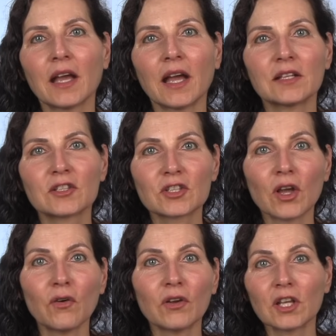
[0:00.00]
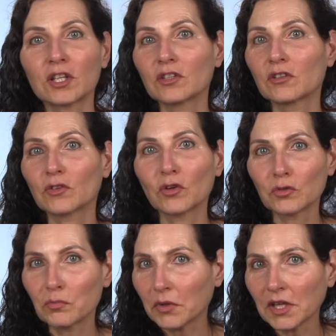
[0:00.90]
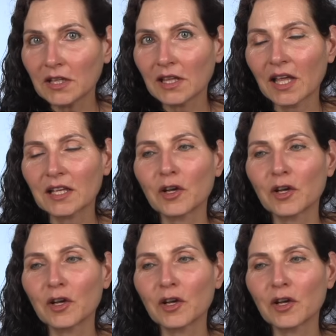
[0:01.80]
And so it could be that